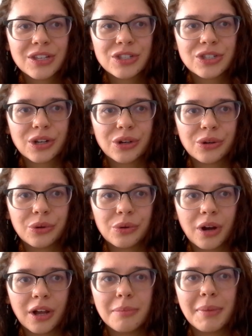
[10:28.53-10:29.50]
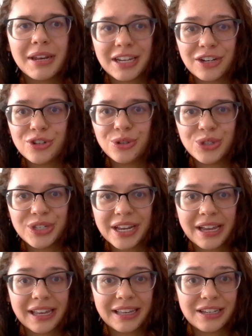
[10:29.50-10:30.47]
So on Monday and
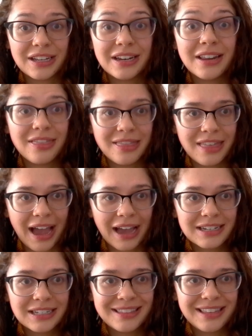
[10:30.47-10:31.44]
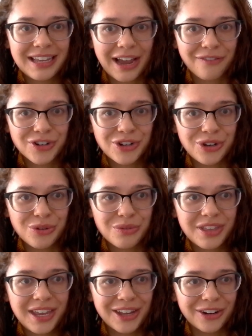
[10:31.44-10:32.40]
Tuesday, I did that in the afternoon
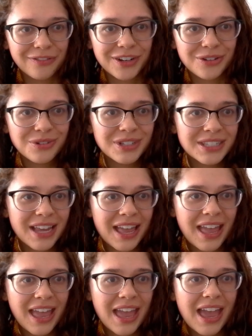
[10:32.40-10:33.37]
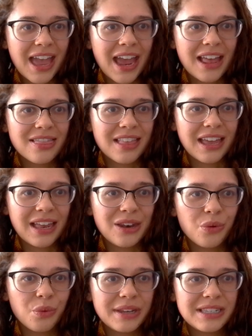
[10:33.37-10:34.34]
with the interviews. And
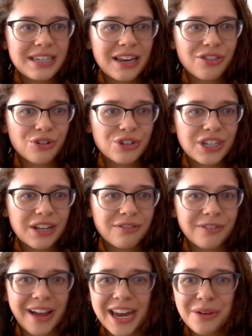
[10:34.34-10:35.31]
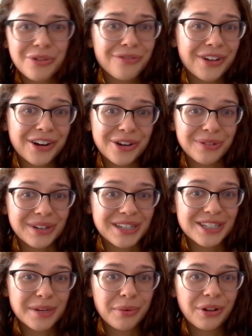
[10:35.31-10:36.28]
then Wednesday, Thursday, and Friday were very
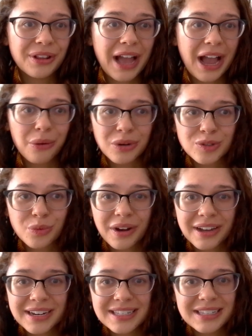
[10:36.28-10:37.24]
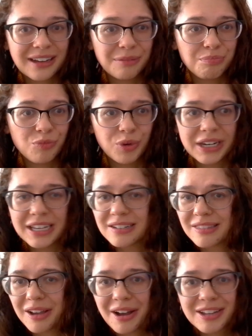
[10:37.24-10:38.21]
reasonable hours wise. Would get
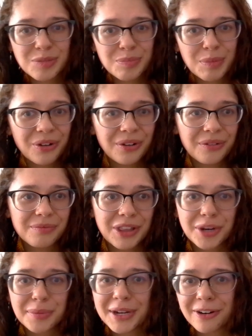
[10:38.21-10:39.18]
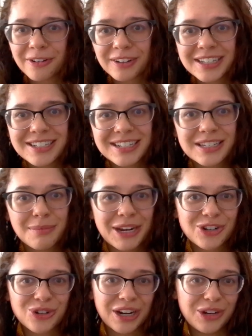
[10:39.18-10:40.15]
to the hospital a little bit early just to
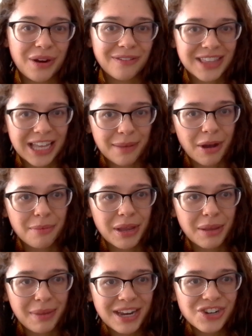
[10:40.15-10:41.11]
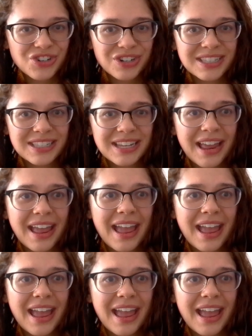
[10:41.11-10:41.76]
make sure I knew everything about my patients.